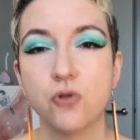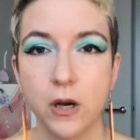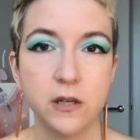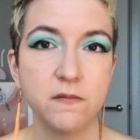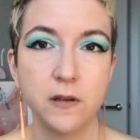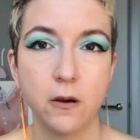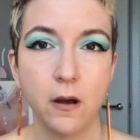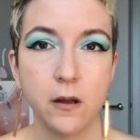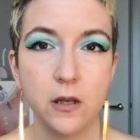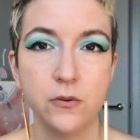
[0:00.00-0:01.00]
trying to figure out
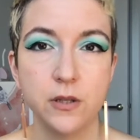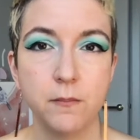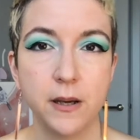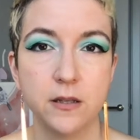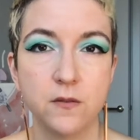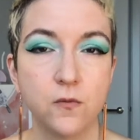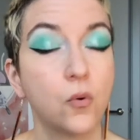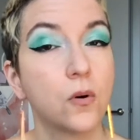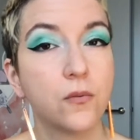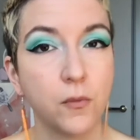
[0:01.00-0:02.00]
how to use it best
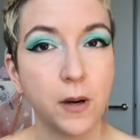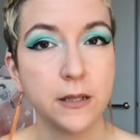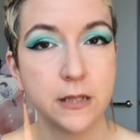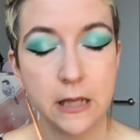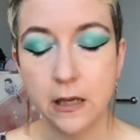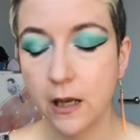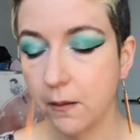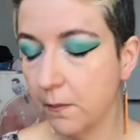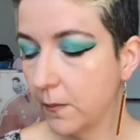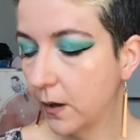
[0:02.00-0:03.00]
for my skin
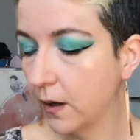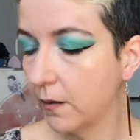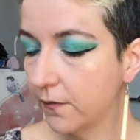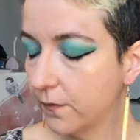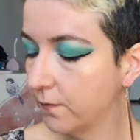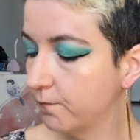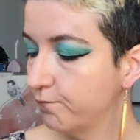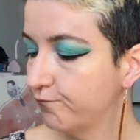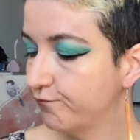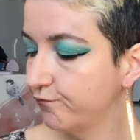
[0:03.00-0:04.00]
and,
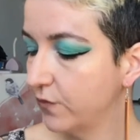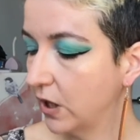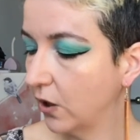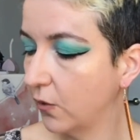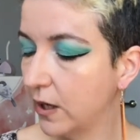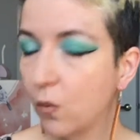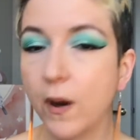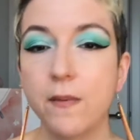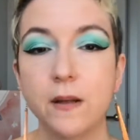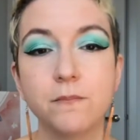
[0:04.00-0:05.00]
you know, in a
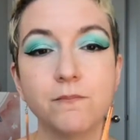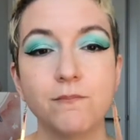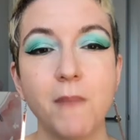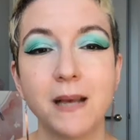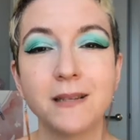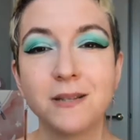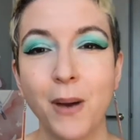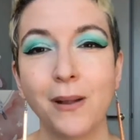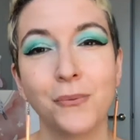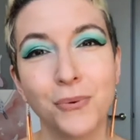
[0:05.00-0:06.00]
way that makes this
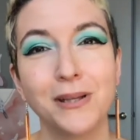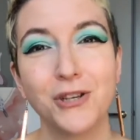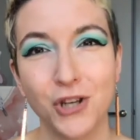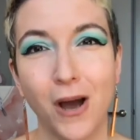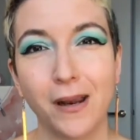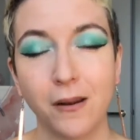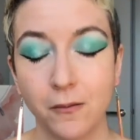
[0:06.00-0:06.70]
palette really shine.